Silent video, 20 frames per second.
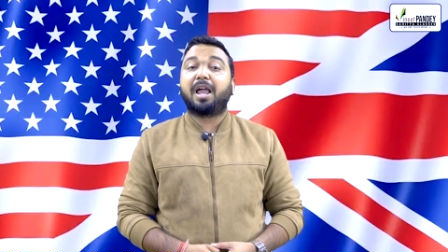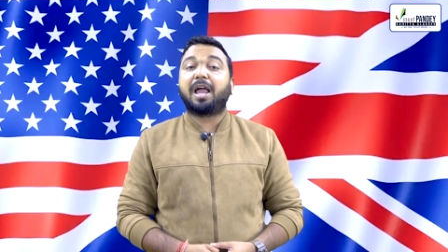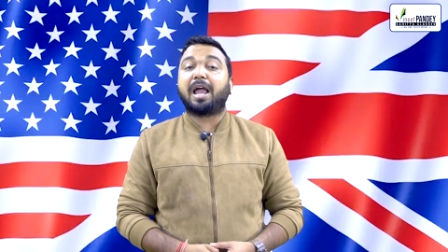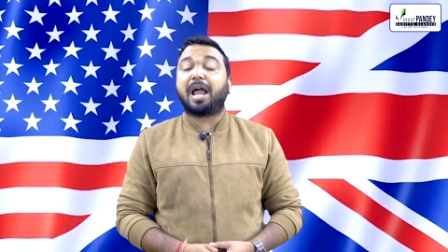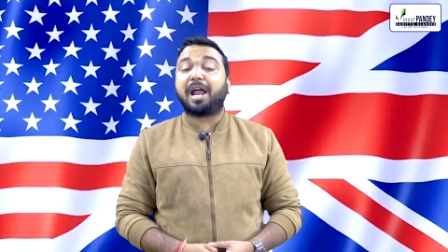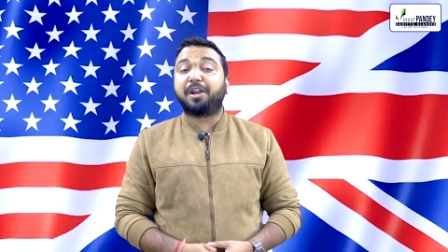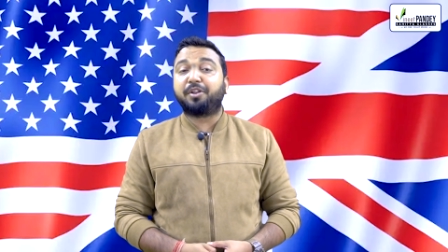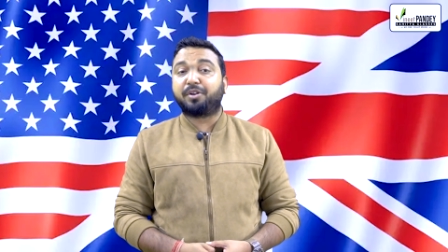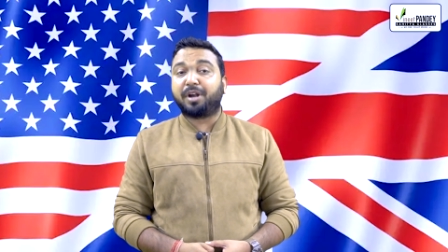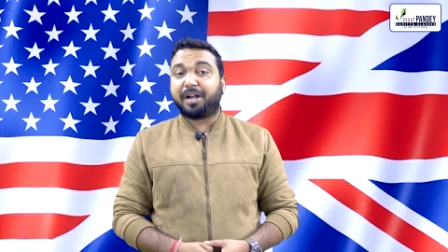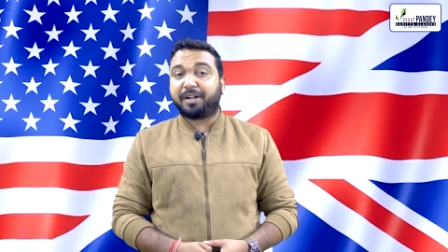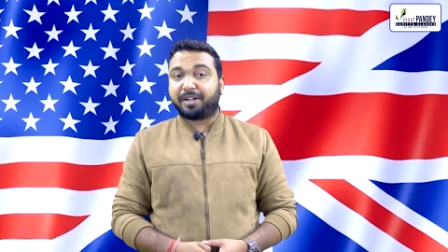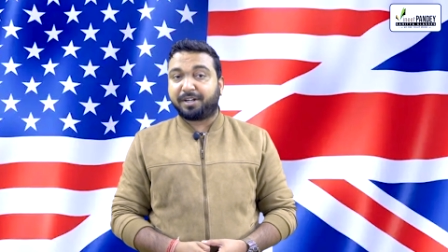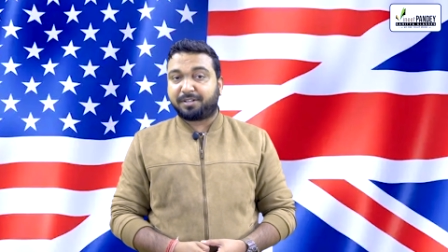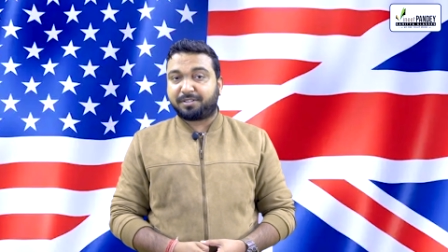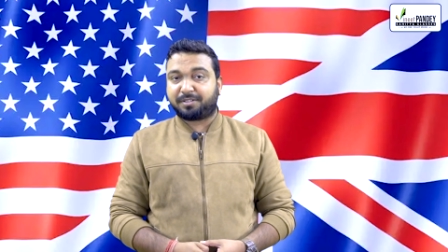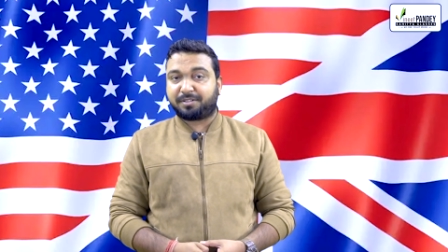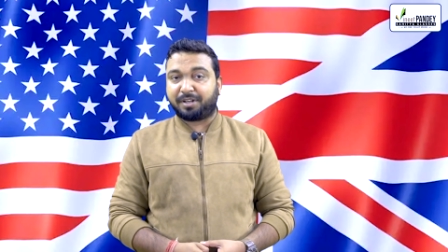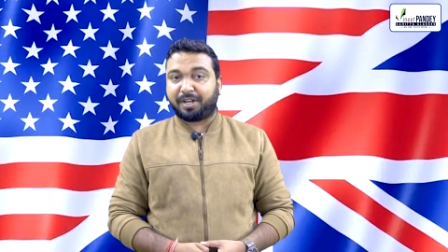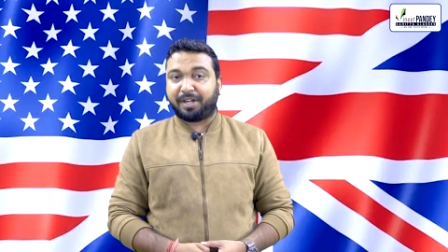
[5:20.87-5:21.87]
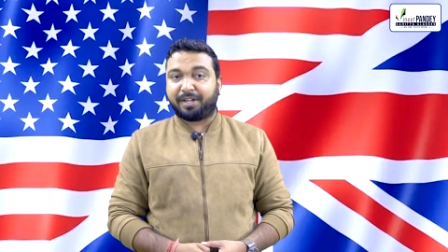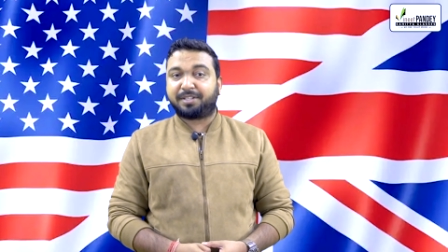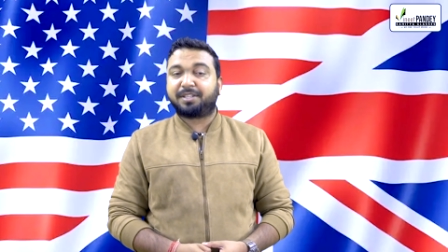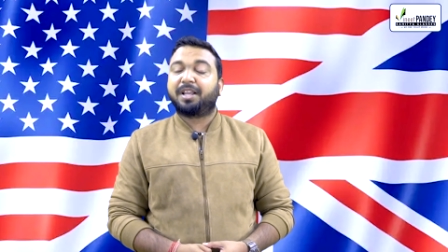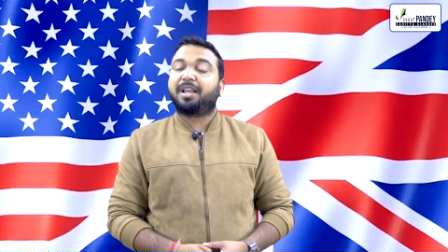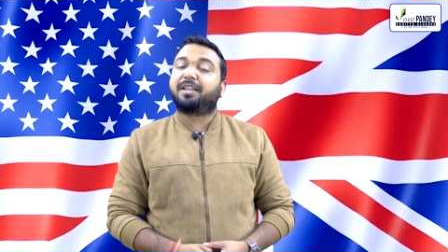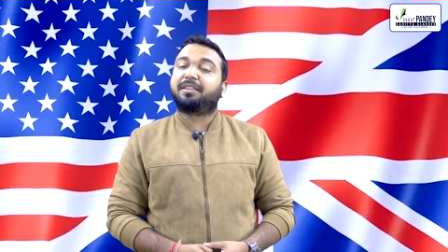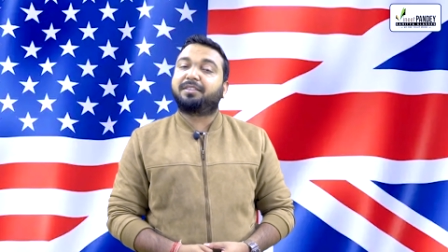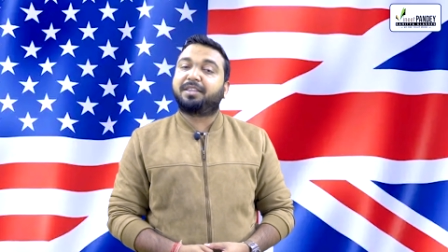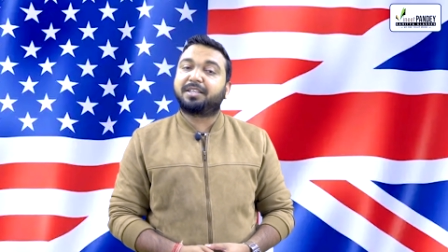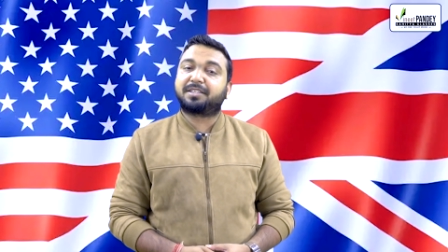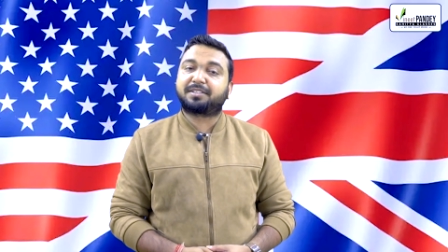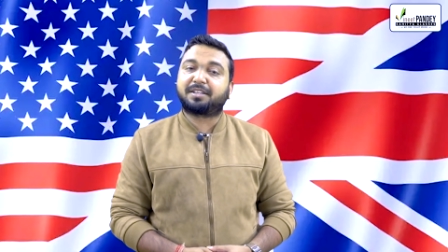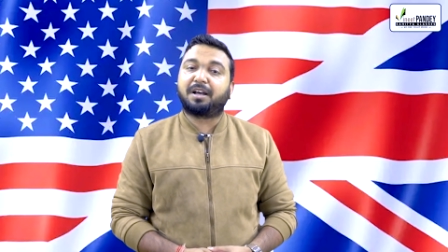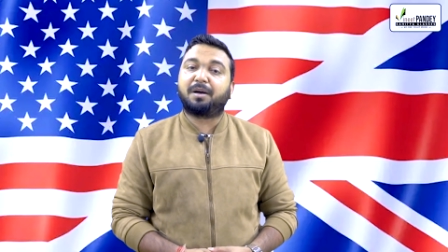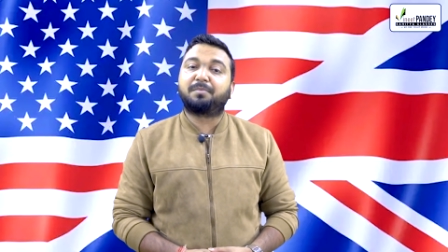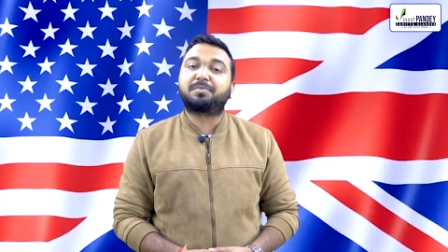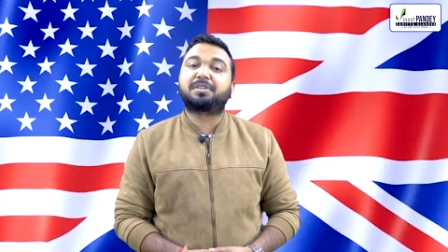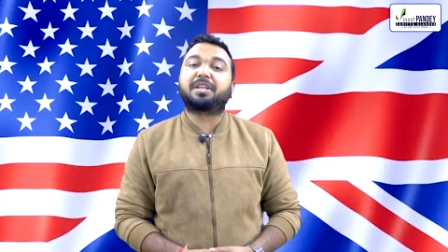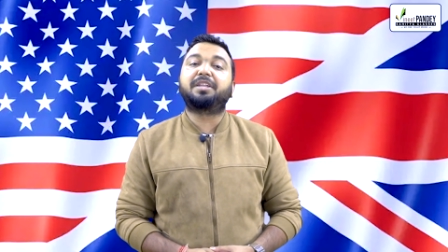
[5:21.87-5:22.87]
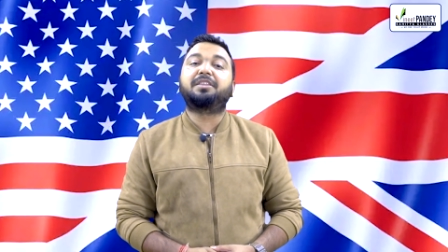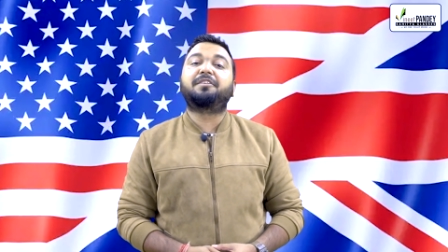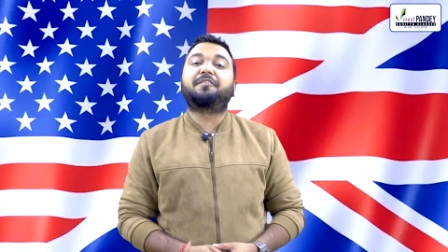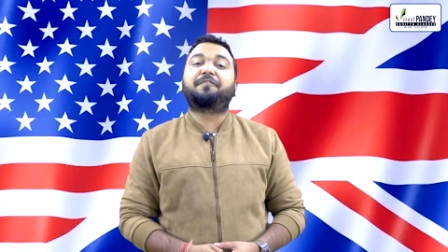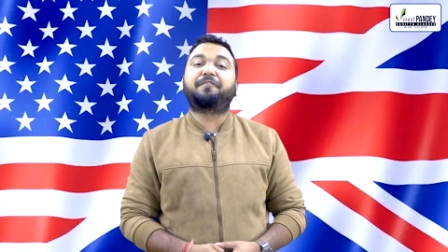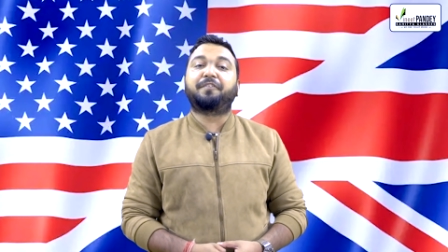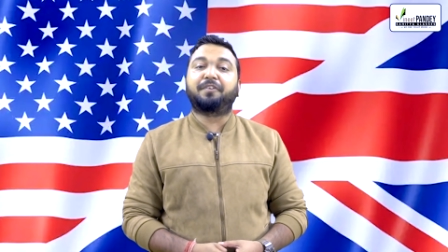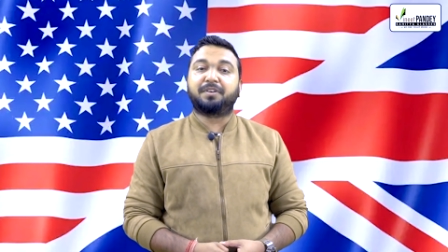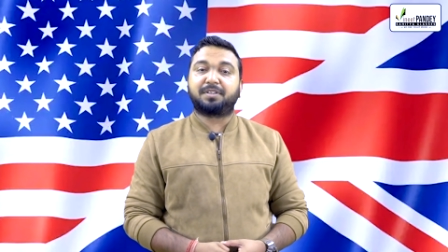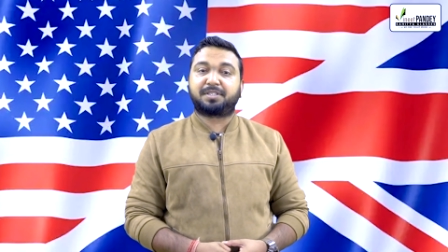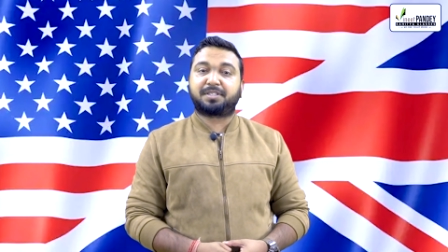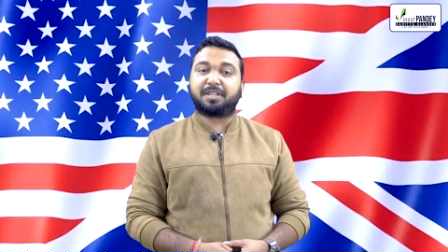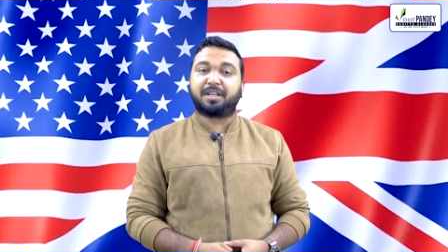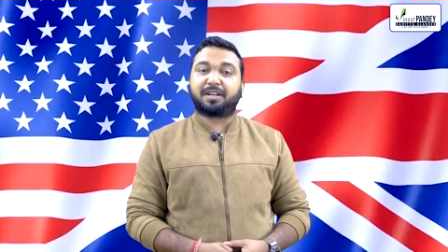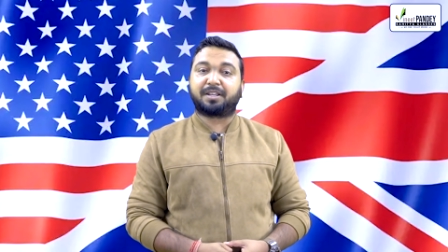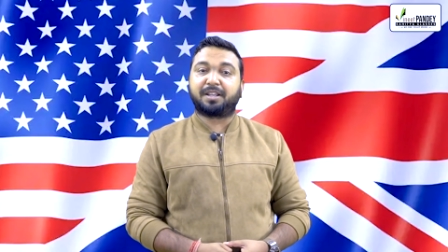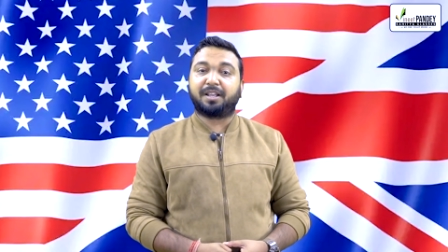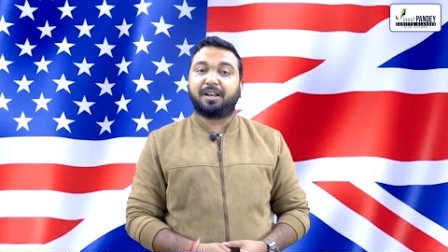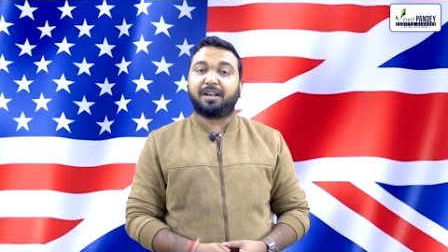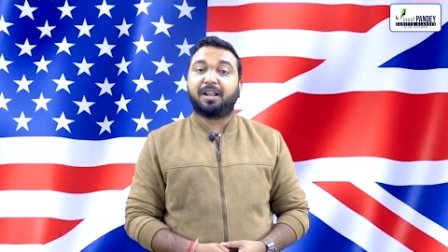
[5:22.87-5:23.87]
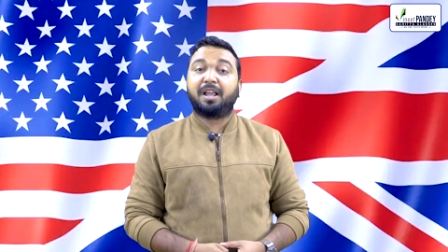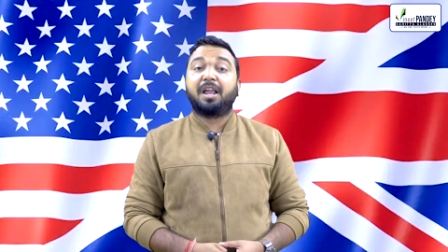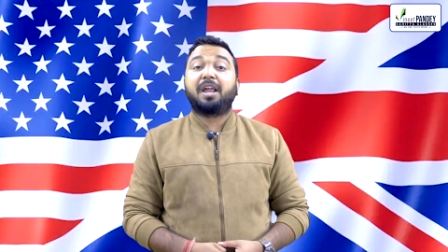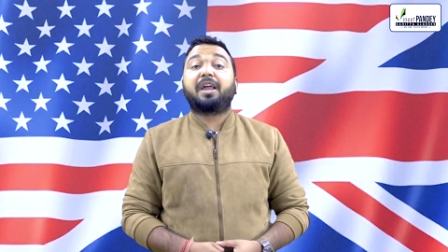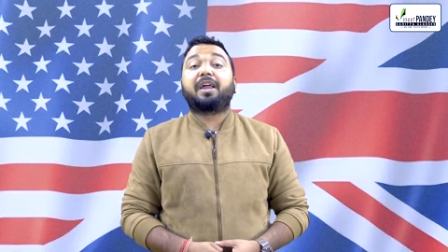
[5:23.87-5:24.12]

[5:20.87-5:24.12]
and United States this comes in the first circle